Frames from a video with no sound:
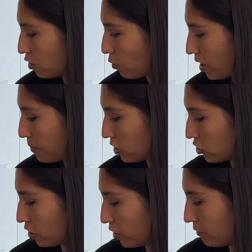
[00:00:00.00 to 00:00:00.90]
you want to make
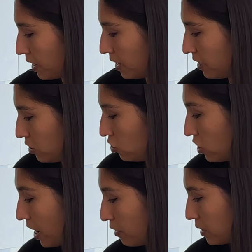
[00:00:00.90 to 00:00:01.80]
sure you're very
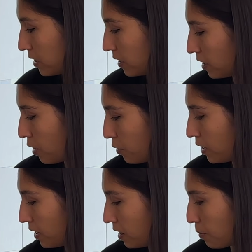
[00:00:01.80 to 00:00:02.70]
generously
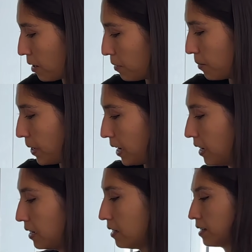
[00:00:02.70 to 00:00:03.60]
coating the bottom of the
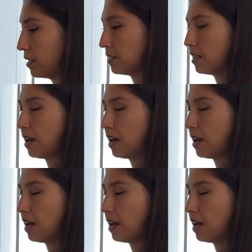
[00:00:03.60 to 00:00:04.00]
pan because